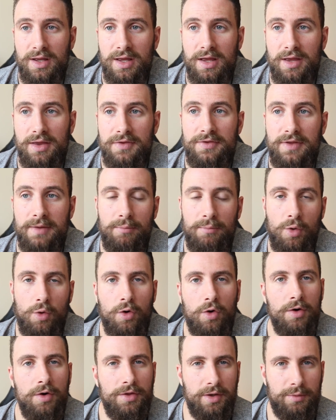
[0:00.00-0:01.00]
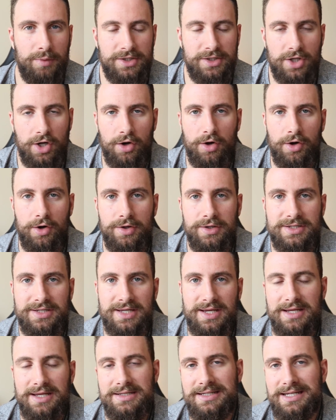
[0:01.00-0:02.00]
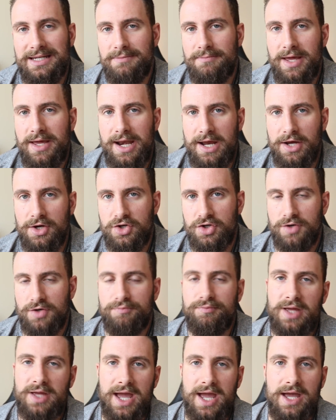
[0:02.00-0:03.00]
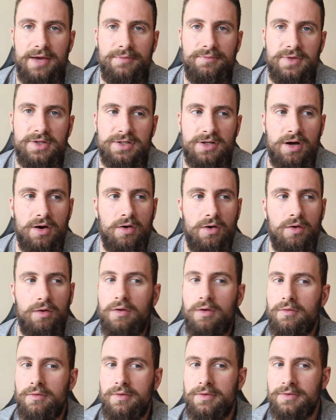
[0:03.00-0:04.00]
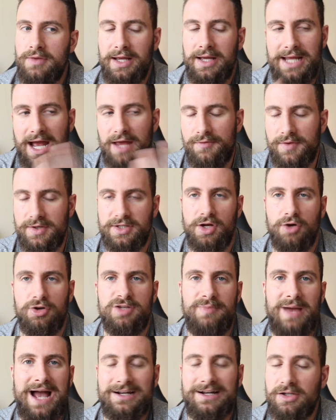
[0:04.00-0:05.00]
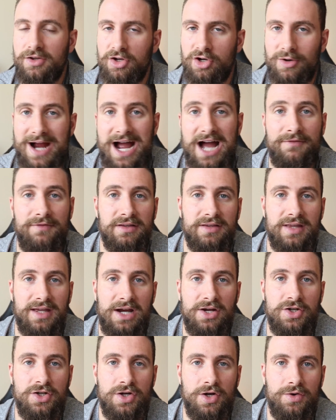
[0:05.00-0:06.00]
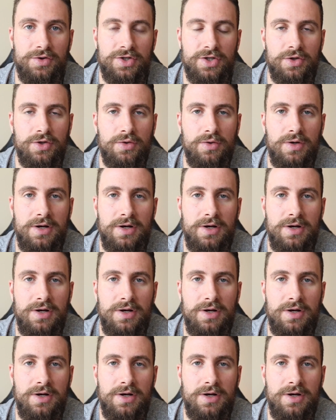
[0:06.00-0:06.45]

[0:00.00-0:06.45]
the more the returns diminish. Okay. So again, this goes back to the graphic that I showed you.